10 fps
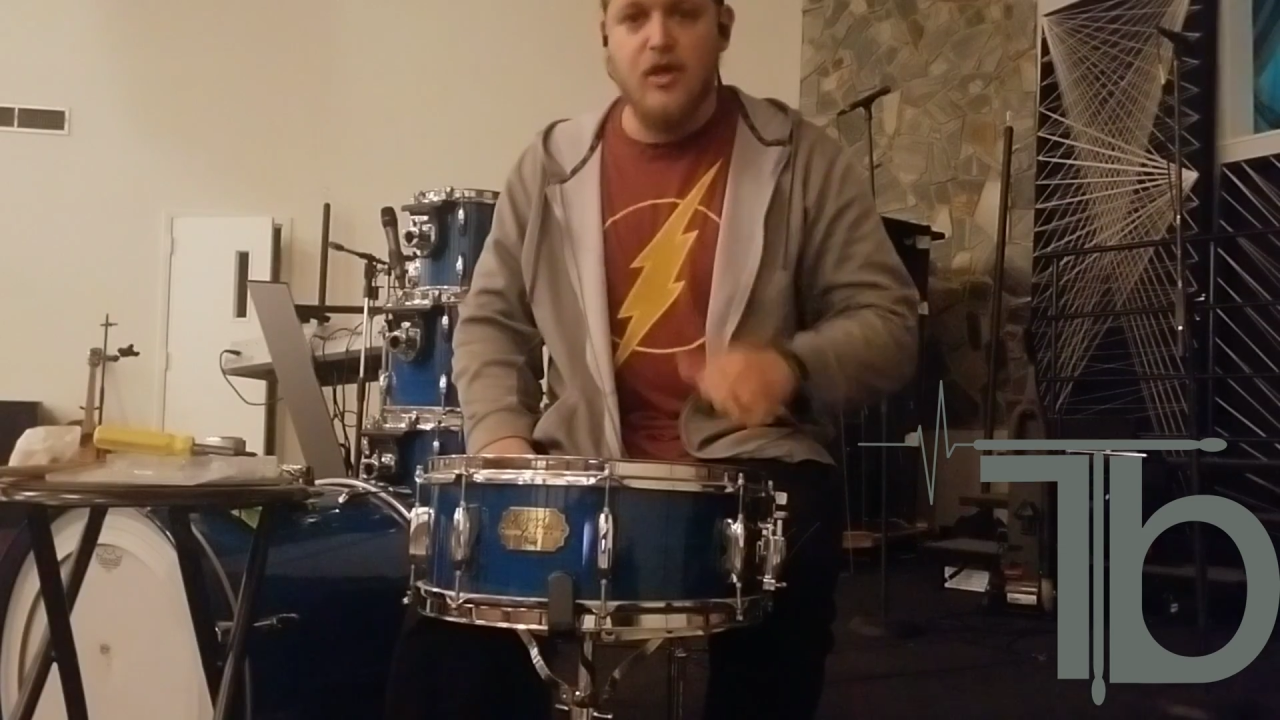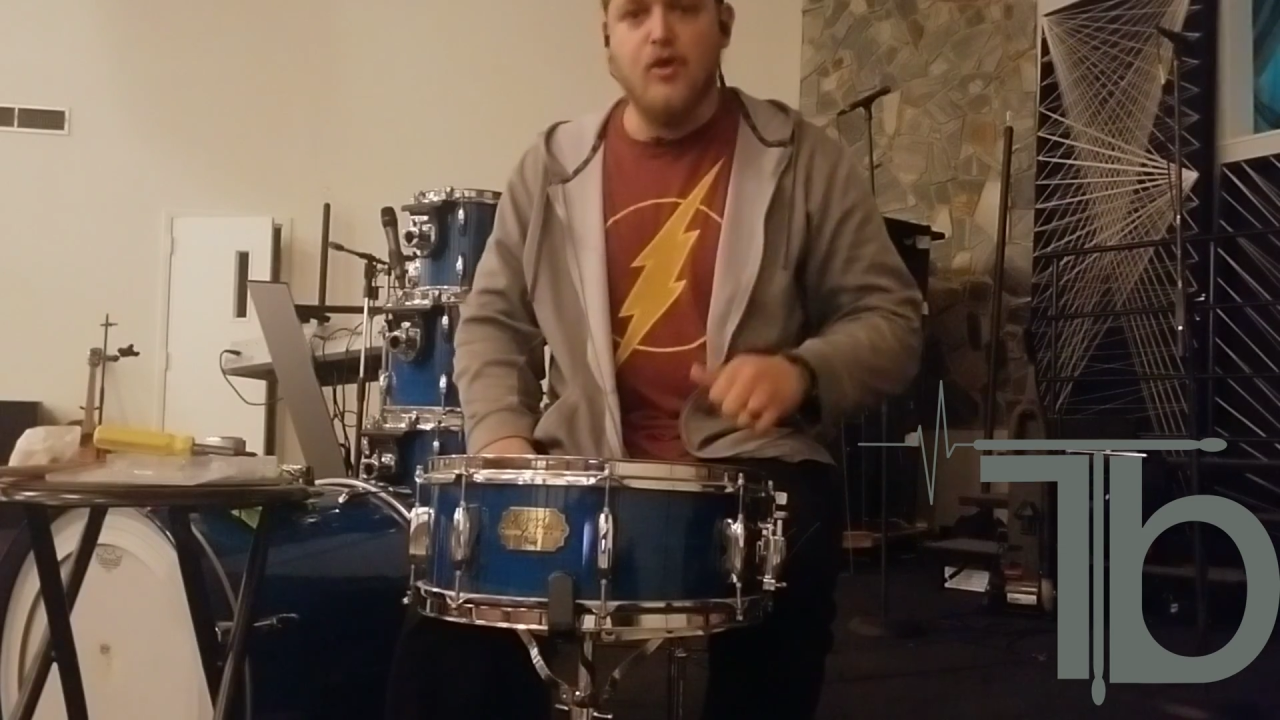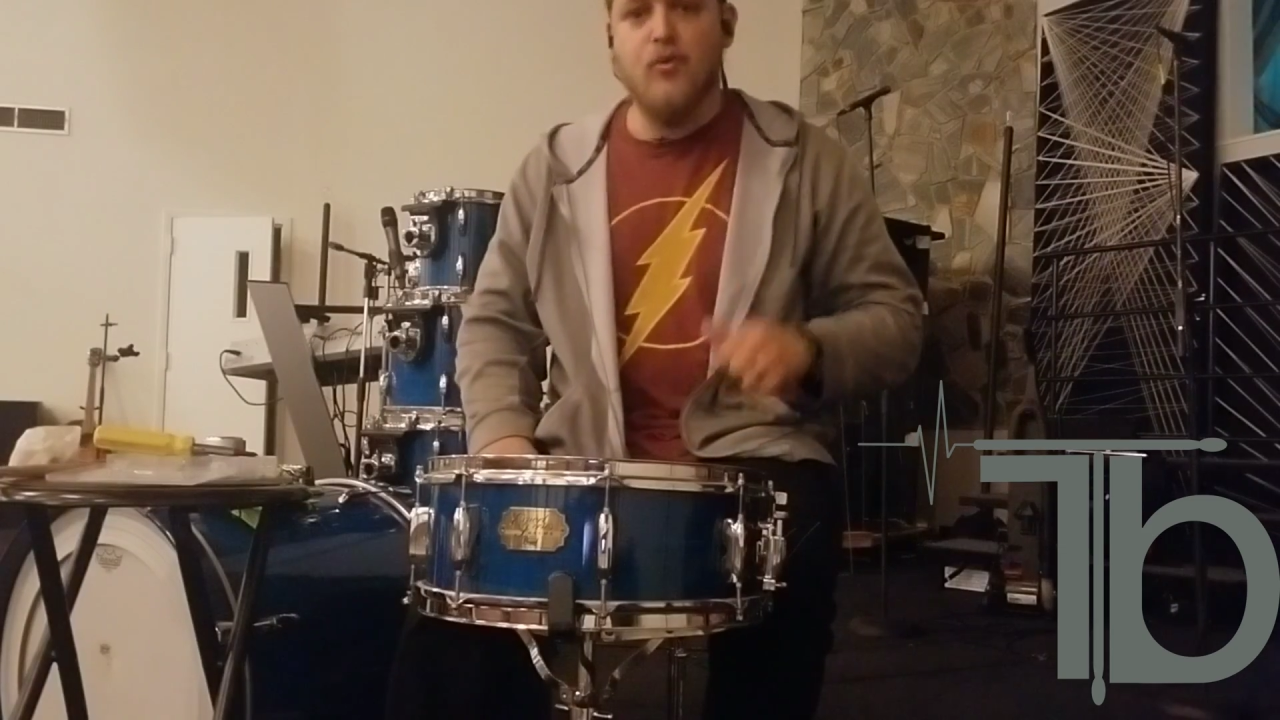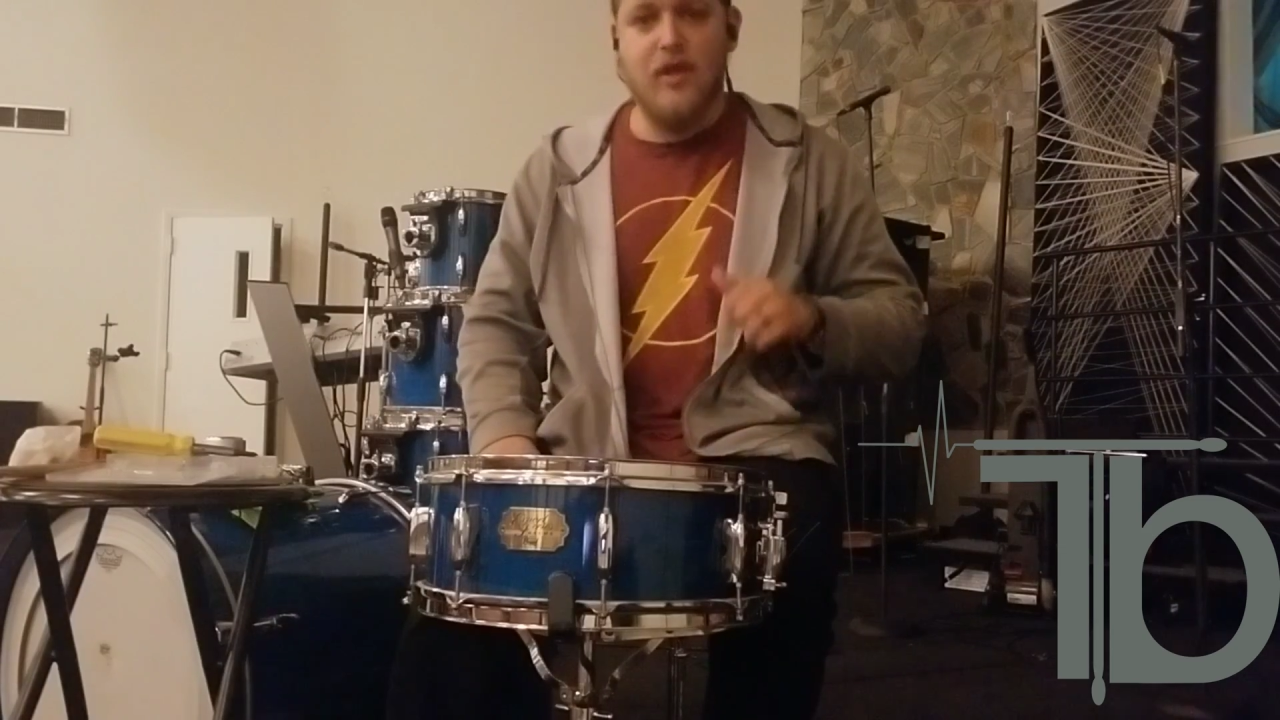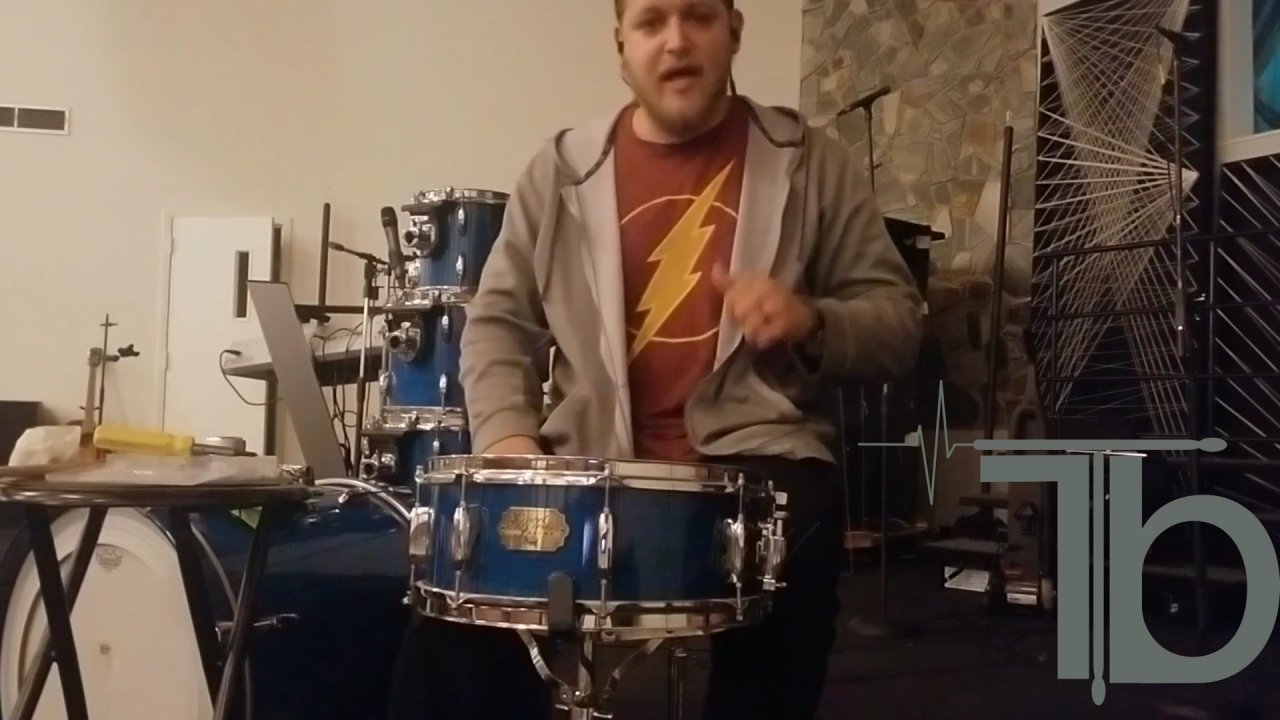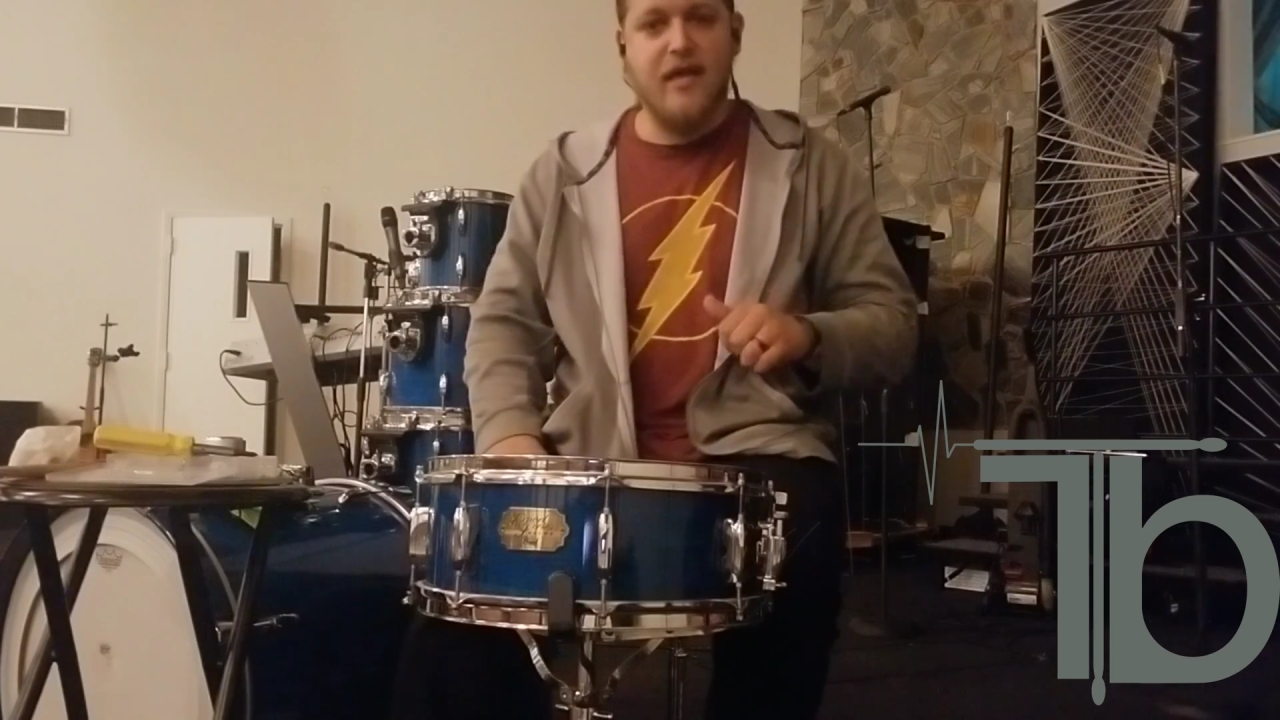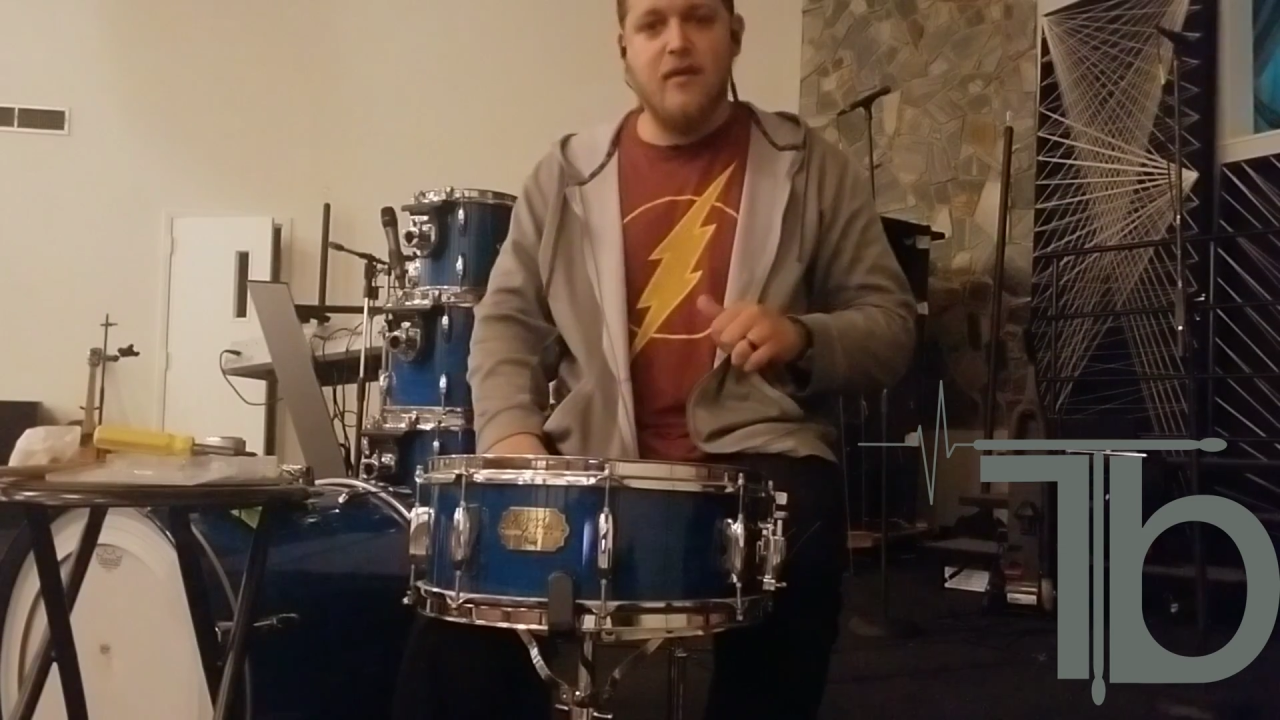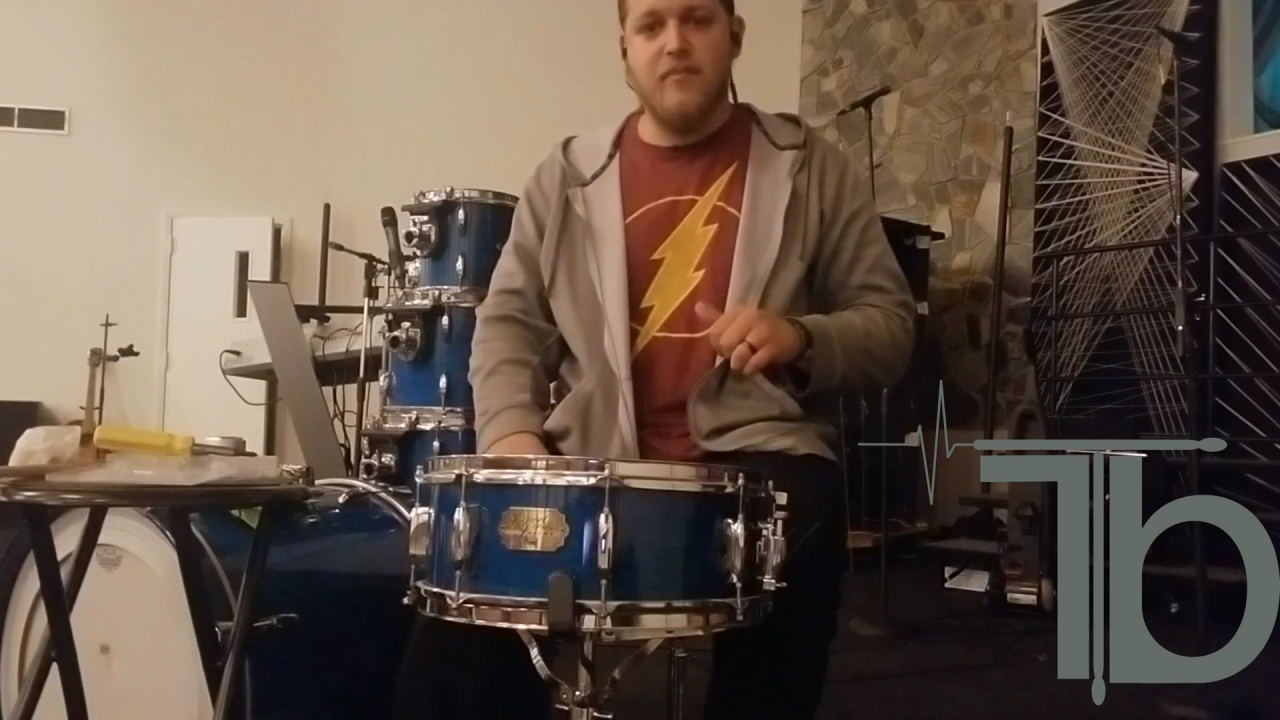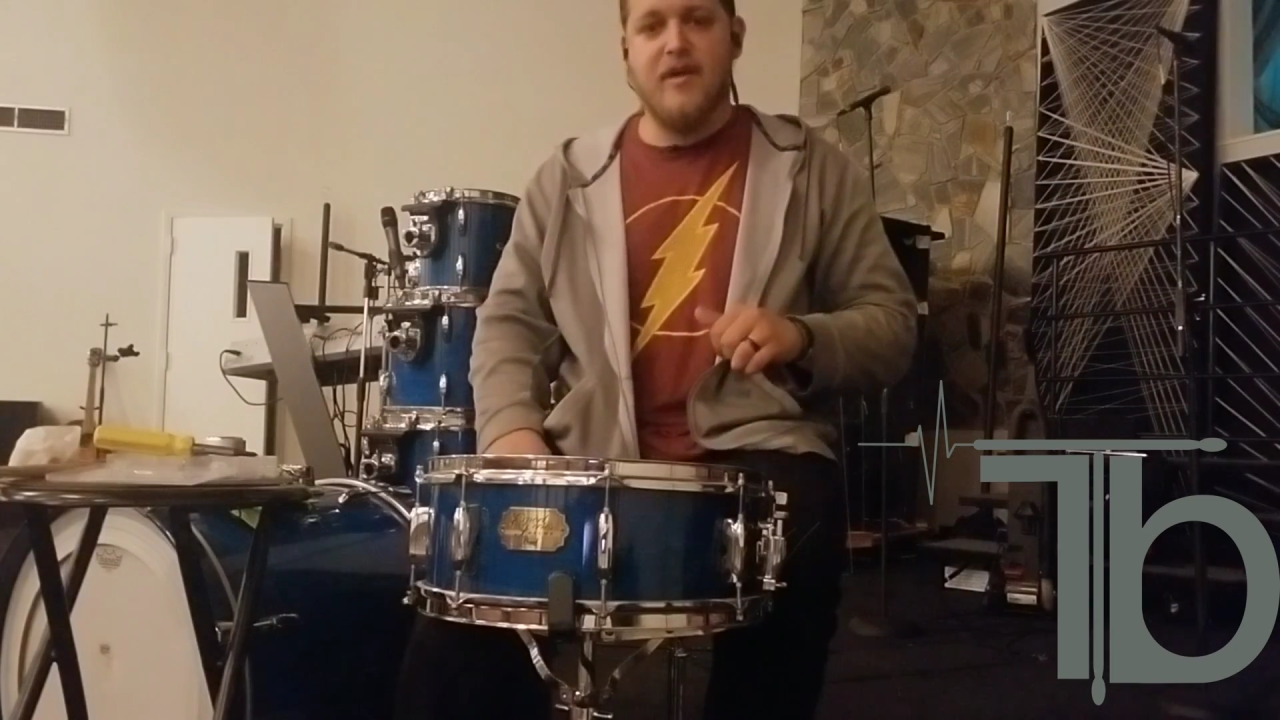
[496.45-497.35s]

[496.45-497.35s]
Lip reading: You like it